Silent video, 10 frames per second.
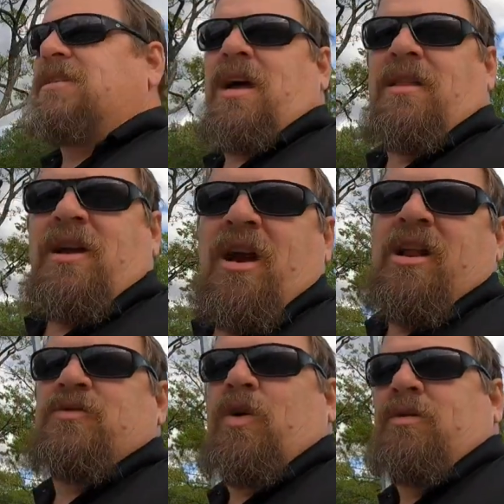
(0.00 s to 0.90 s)
this on there
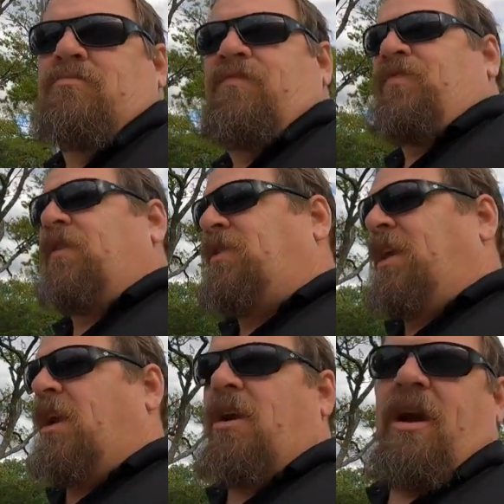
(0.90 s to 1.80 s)
and it's worth
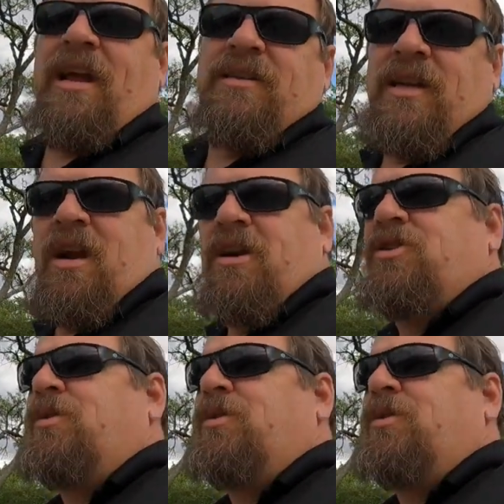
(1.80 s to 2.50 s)
$1,500, $1,800,